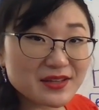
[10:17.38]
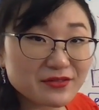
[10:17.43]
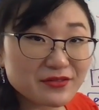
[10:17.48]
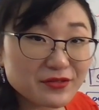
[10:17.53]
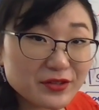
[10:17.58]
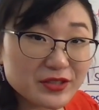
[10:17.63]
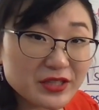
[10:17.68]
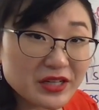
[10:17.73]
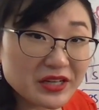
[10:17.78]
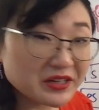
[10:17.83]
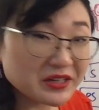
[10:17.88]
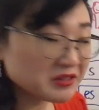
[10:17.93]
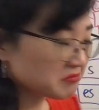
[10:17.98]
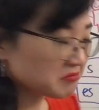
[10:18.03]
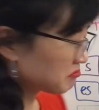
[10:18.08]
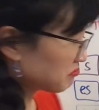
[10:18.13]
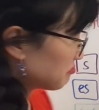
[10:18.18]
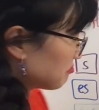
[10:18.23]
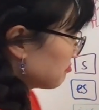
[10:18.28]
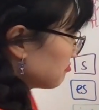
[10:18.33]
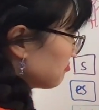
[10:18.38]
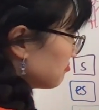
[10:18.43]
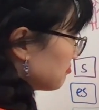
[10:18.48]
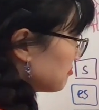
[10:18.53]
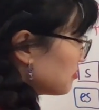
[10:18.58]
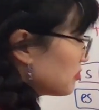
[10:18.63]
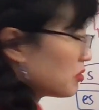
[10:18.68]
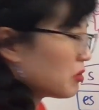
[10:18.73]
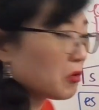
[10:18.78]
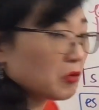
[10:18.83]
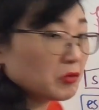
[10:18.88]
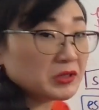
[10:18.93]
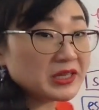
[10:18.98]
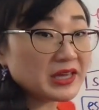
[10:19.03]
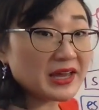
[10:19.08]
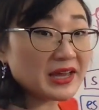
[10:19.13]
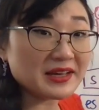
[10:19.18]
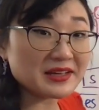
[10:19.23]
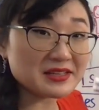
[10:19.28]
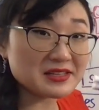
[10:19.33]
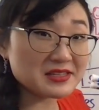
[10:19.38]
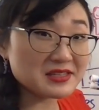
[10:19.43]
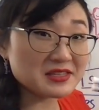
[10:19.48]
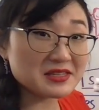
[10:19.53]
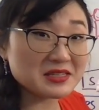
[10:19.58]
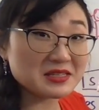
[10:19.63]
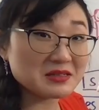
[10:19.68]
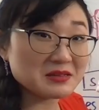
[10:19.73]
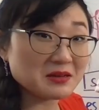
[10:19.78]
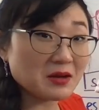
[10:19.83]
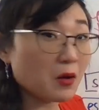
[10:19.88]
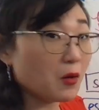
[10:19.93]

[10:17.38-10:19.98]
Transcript: for dinner. Only S,